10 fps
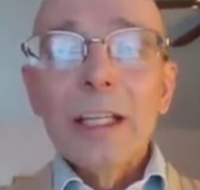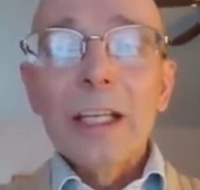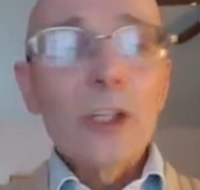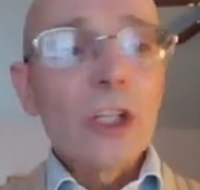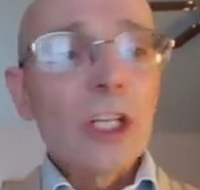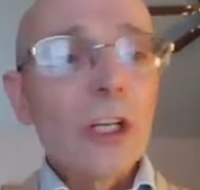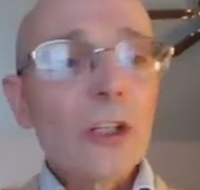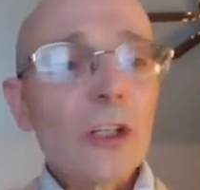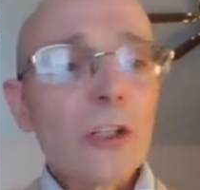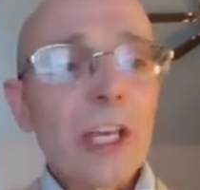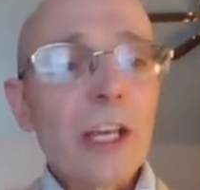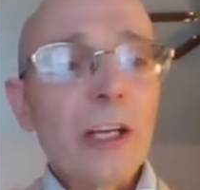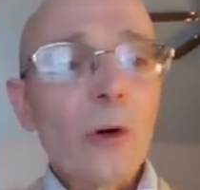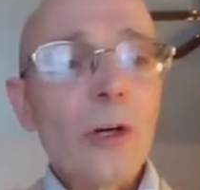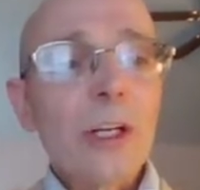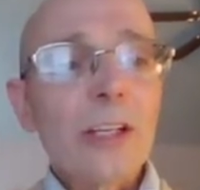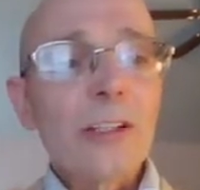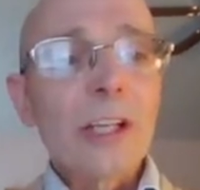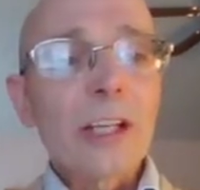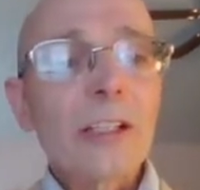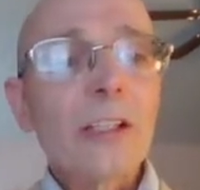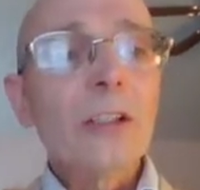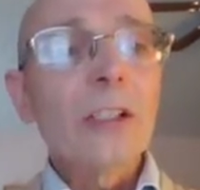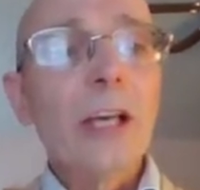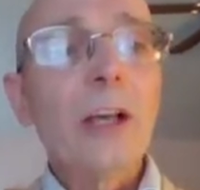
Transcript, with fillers: The educational category is technical,